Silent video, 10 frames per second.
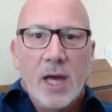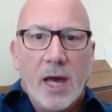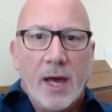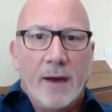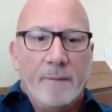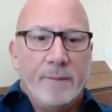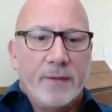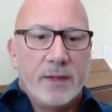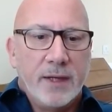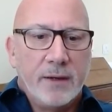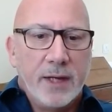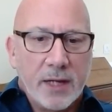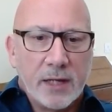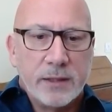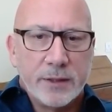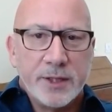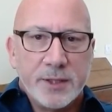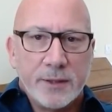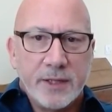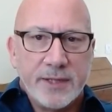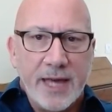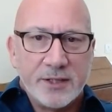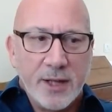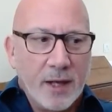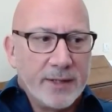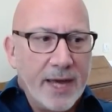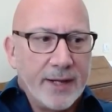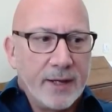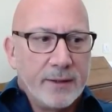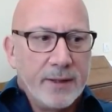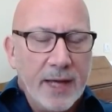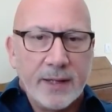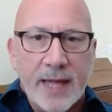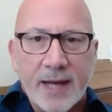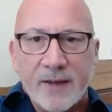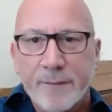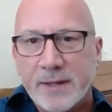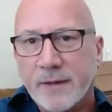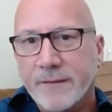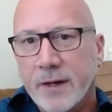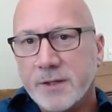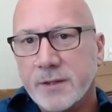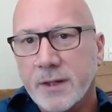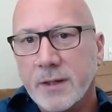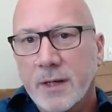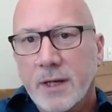It clearly showed that child had a lack of mental functioning.